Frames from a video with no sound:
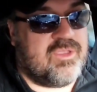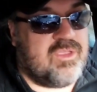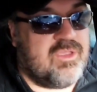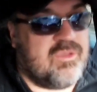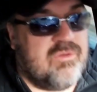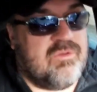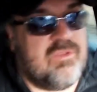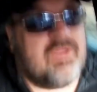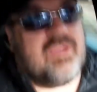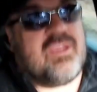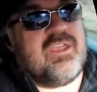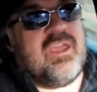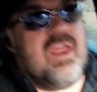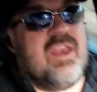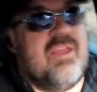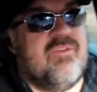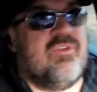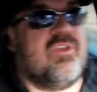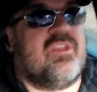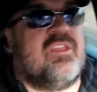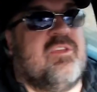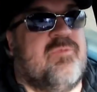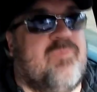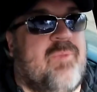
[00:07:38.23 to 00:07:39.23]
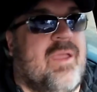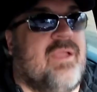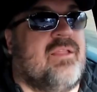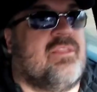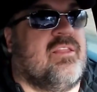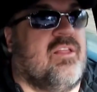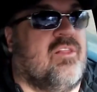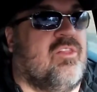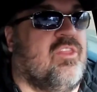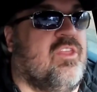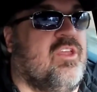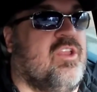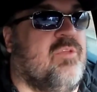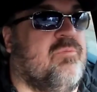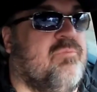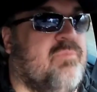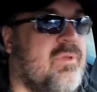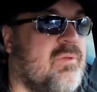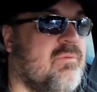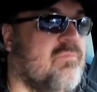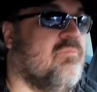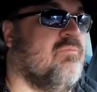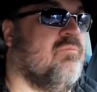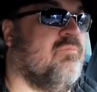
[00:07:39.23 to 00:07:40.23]
you would kind of expect a little
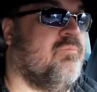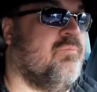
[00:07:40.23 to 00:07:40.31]
bit